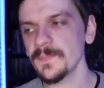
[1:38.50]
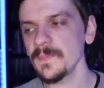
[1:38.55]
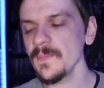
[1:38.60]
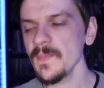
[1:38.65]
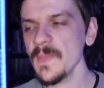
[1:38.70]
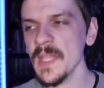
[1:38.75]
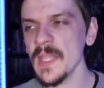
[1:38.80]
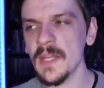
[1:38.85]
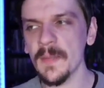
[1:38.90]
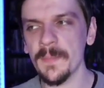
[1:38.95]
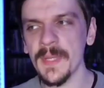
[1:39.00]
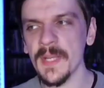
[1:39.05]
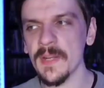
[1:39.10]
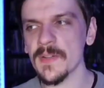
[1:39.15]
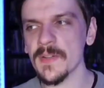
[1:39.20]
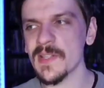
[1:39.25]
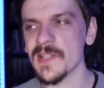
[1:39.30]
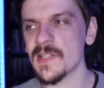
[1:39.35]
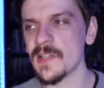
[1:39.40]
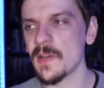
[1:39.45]
it
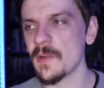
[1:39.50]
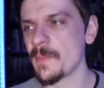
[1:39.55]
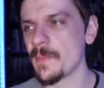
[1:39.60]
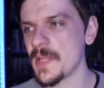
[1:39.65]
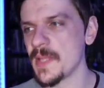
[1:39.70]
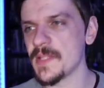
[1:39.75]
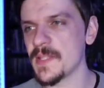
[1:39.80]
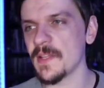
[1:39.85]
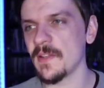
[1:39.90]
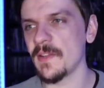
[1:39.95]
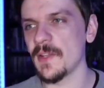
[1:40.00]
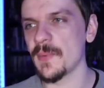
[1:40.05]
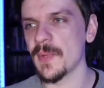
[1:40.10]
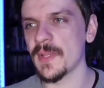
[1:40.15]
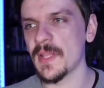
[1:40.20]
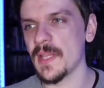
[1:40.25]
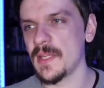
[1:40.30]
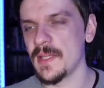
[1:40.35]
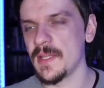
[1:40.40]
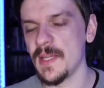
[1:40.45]
appears as though basically what
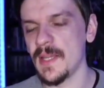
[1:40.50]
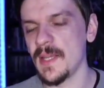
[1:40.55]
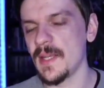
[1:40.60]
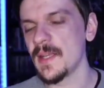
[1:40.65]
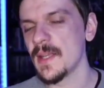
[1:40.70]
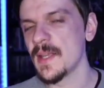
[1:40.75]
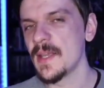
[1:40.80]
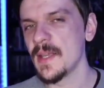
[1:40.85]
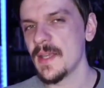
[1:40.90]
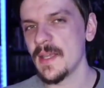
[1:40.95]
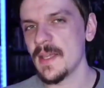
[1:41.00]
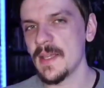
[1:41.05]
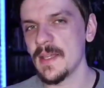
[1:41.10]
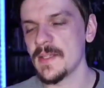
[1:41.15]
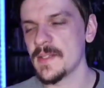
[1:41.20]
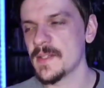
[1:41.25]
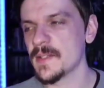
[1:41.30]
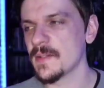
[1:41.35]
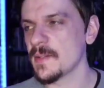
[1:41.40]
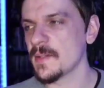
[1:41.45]
they did
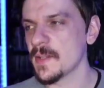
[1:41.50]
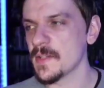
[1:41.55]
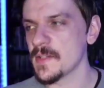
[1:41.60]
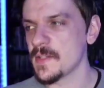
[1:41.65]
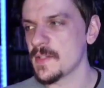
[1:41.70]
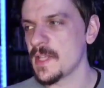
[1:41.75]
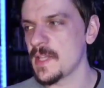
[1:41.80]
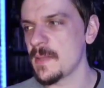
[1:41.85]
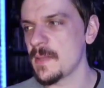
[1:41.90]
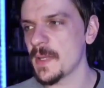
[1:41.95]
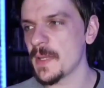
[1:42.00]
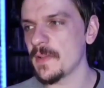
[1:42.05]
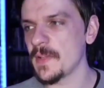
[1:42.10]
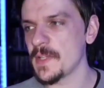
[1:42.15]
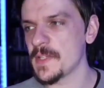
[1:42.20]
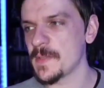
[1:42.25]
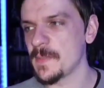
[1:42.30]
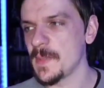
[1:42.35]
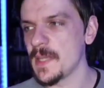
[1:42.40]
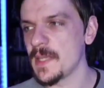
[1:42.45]
is, because typically
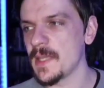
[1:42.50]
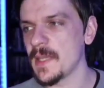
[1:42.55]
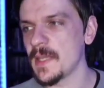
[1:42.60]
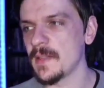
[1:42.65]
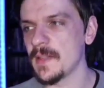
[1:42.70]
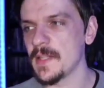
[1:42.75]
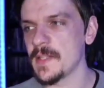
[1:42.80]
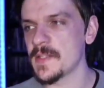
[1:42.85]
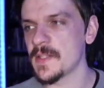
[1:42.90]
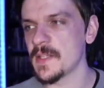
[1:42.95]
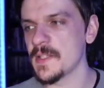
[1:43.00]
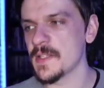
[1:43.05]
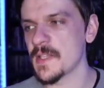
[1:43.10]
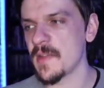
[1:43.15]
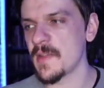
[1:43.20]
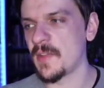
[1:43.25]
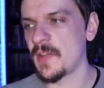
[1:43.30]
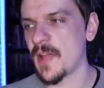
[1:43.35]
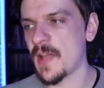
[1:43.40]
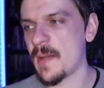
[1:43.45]
speaking, these things
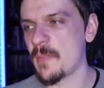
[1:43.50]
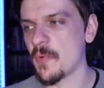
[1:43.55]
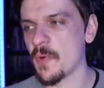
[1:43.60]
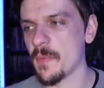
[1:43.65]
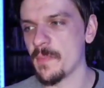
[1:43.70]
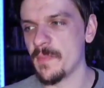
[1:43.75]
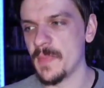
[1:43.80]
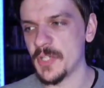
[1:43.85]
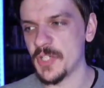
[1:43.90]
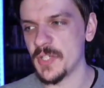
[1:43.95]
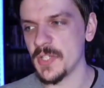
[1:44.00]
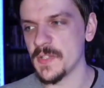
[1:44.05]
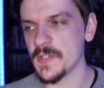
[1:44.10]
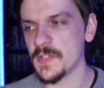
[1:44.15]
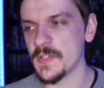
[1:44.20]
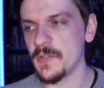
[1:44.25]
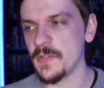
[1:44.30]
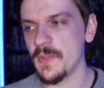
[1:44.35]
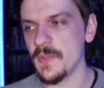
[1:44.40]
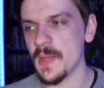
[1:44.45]
have a lot more missions
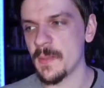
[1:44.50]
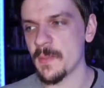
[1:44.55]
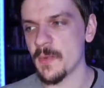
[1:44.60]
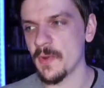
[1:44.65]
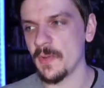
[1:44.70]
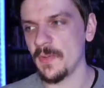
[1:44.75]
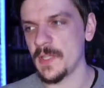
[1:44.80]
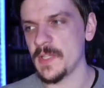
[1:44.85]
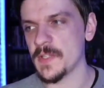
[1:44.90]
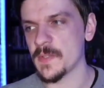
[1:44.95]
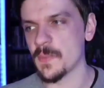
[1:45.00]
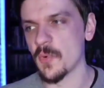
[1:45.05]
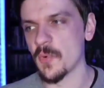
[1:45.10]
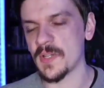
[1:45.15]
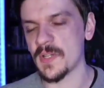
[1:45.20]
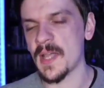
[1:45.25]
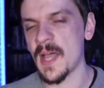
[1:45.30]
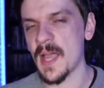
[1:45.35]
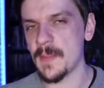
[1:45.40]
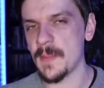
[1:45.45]
to them, or at least more
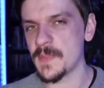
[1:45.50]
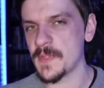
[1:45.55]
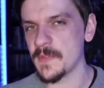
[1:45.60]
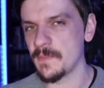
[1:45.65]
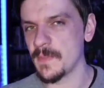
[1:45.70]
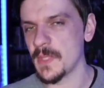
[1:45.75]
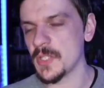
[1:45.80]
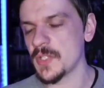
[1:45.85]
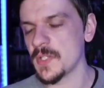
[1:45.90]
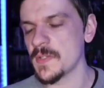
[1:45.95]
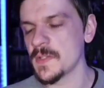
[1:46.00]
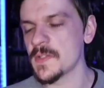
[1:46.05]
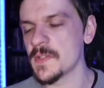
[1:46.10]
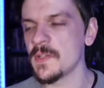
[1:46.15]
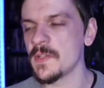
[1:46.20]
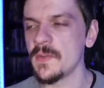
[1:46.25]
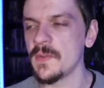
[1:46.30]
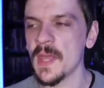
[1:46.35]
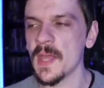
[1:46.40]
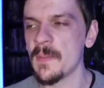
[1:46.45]
types of missions
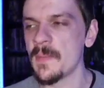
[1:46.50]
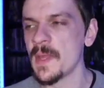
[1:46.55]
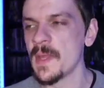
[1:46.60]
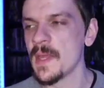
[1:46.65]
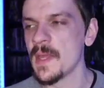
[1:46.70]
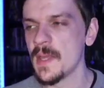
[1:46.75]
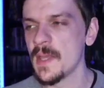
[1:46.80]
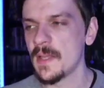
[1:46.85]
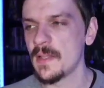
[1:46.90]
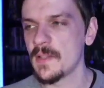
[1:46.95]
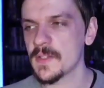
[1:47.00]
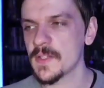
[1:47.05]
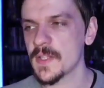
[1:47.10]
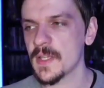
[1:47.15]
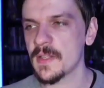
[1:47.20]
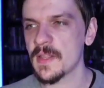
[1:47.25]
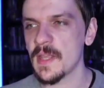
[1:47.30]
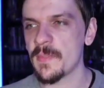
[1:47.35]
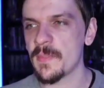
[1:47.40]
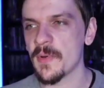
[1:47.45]
to them. It looks
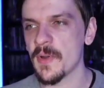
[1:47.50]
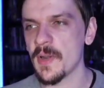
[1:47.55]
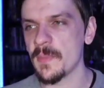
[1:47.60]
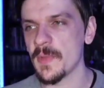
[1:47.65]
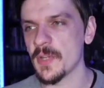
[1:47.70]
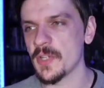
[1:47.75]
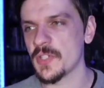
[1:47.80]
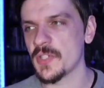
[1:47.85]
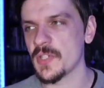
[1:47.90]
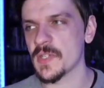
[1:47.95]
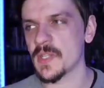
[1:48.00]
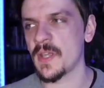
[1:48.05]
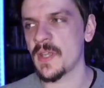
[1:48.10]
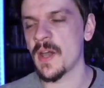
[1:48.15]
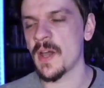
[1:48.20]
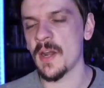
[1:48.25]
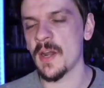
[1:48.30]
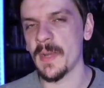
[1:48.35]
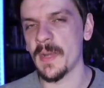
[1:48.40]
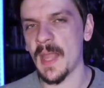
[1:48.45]
like they pretty much just
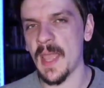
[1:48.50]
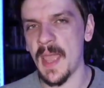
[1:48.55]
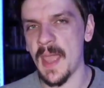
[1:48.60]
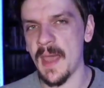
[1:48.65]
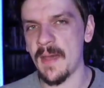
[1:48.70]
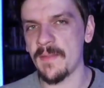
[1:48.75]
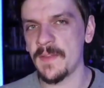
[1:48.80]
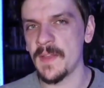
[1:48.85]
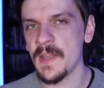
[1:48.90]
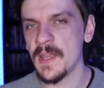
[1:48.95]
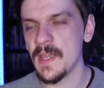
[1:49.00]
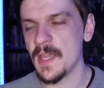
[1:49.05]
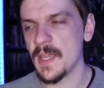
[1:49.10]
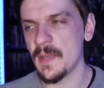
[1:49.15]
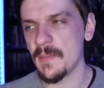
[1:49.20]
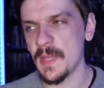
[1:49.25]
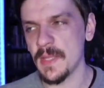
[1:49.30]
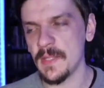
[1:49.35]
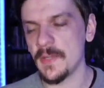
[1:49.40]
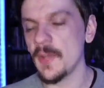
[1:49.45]
cut them in half and
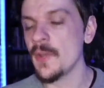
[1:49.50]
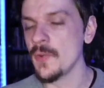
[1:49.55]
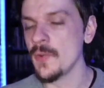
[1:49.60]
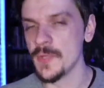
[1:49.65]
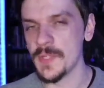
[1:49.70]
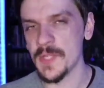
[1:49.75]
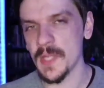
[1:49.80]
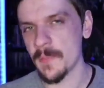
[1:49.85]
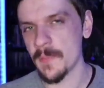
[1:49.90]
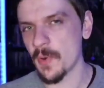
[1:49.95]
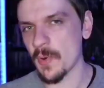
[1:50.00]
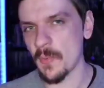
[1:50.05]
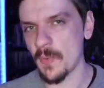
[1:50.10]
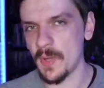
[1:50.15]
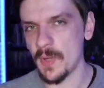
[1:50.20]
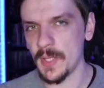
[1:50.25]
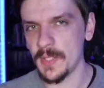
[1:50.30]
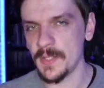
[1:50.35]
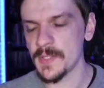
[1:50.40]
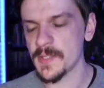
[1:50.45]
made two separate
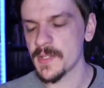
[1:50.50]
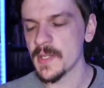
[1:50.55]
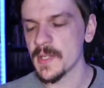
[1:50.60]
ones.